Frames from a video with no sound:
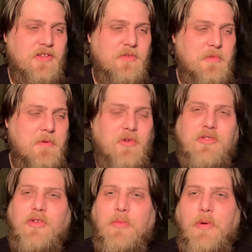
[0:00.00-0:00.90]
Maybe there's
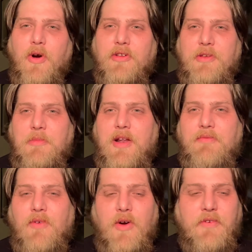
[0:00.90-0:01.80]
little parts I'm not
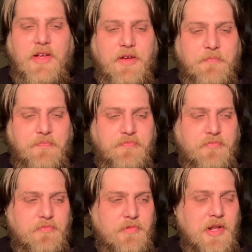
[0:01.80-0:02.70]
involving him.
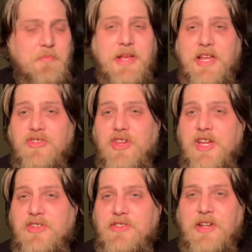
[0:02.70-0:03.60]
And I'm making
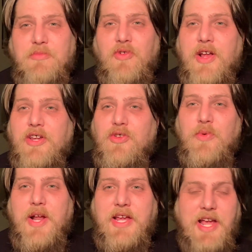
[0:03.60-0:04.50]
changes and I'm trying to do
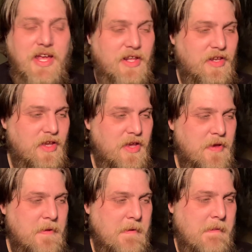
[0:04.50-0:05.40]
what I can.
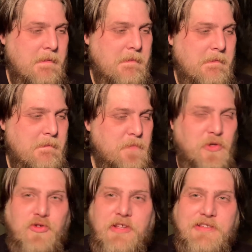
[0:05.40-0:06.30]
But
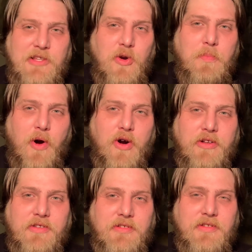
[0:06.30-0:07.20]
there's these little
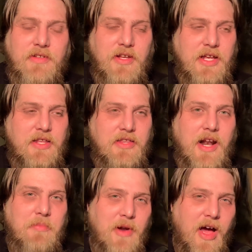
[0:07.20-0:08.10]
parts that
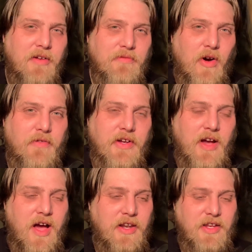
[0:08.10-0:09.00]
I'm not involving
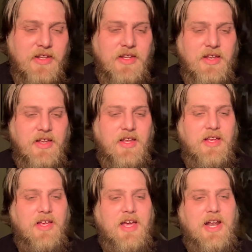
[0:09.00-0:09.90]
God in.
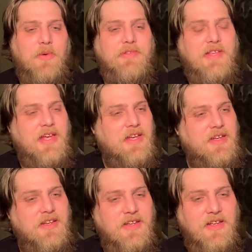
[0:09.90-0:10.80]
And I was like,
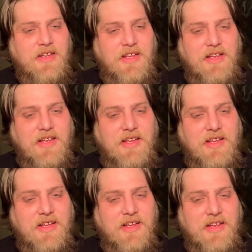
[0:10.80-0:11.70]

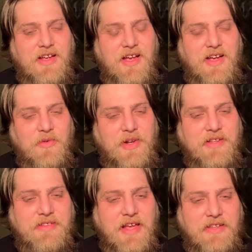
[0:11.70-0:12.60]
God, what
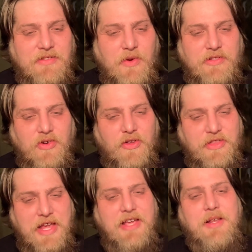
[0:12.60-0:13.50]
is that? So I started
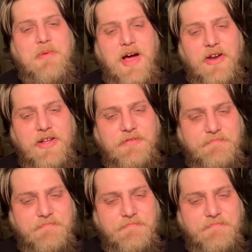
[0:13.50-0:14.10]
thinking about it.